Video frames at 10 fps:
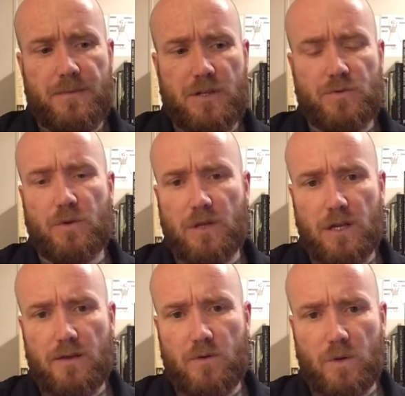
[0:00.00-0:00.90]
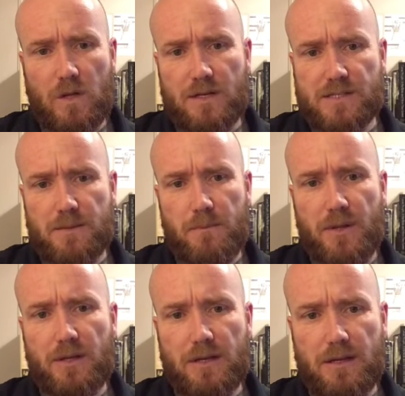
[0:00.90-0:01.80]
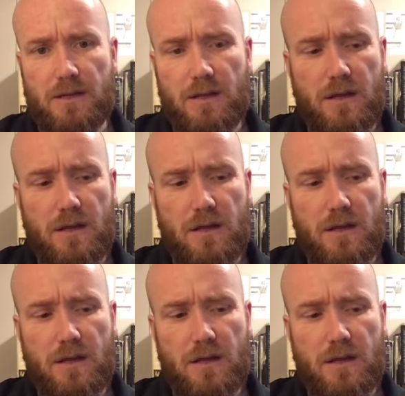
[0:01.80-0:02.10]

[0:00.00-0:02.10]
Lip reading: It's really gonna give you a lot of stability